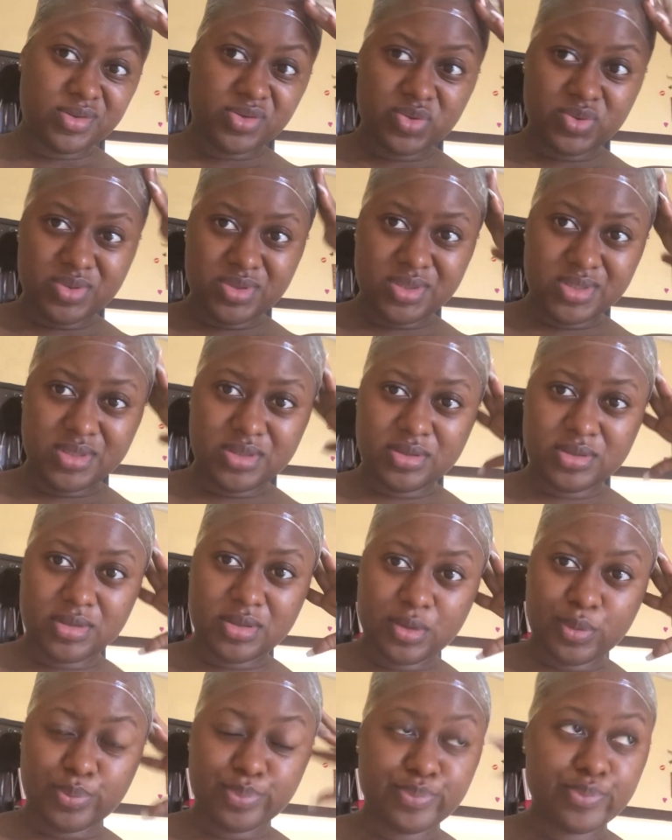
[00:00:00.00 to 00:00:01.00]
you know when people
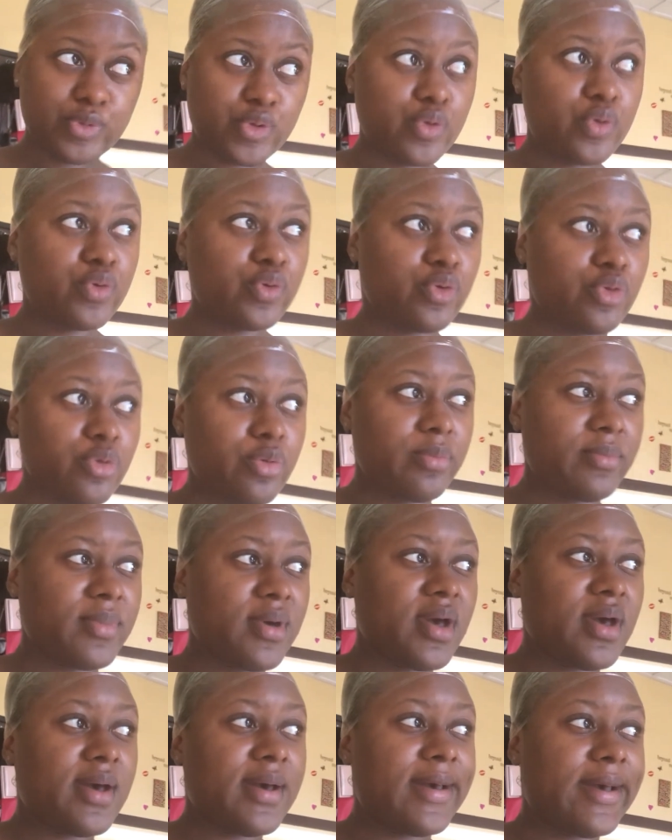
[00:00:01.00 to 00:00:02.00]
say apple cider
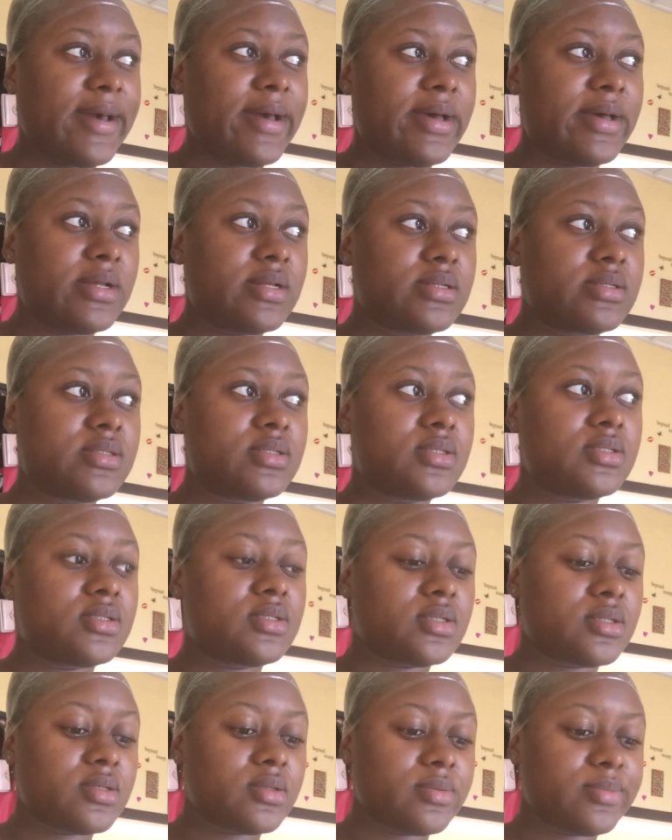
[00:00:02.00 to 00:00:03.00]
and lemon works for your
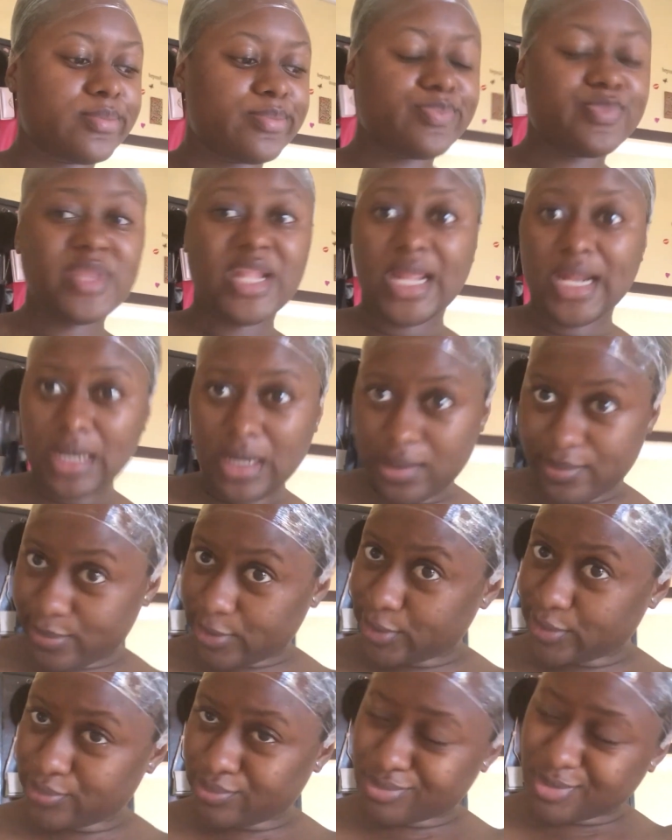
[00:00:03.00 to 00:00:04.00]
hair, I tried
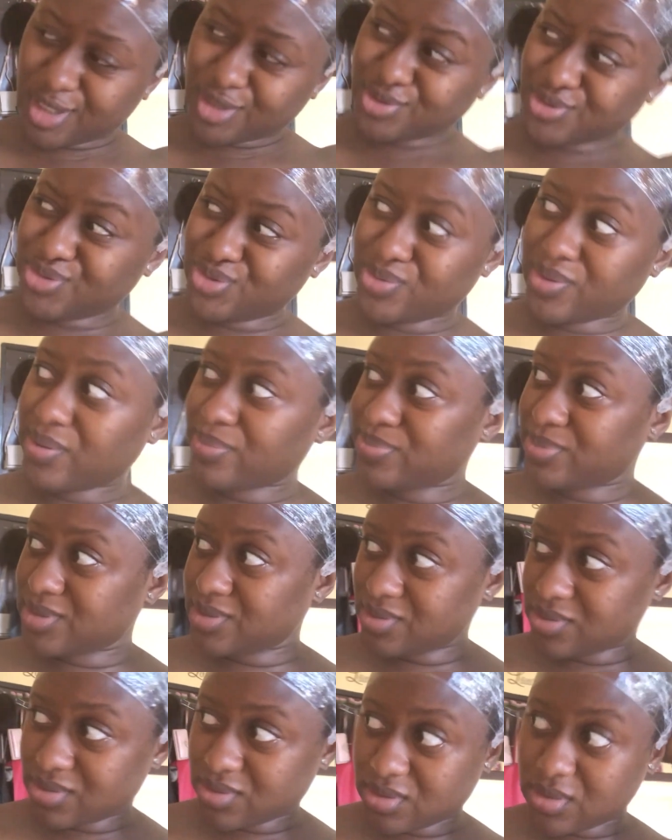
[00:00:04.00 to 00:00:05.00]
that for the space of
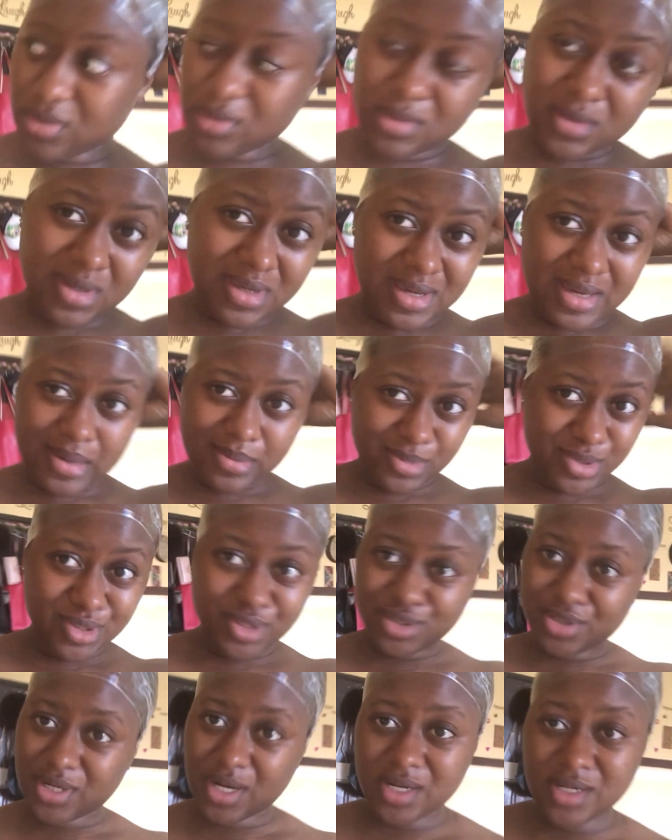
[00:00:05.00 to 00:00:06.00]
these 5 years, but
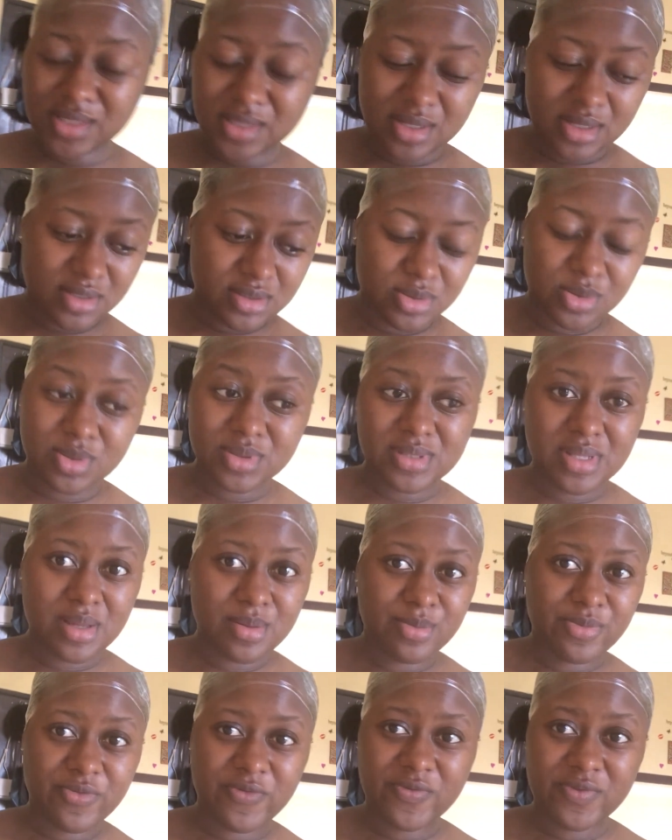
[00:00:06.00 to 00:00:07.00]

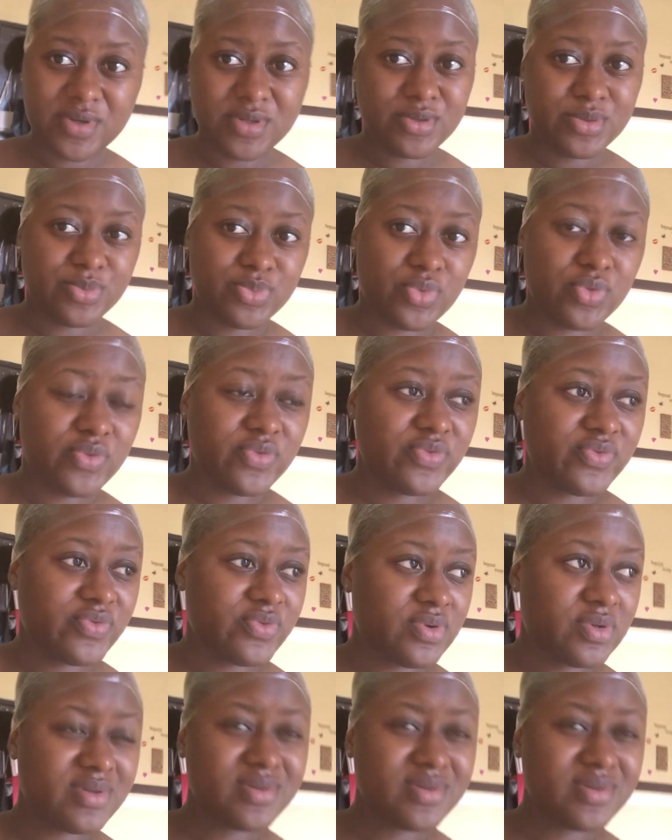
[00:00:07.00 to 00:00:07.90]
nothing. Like I still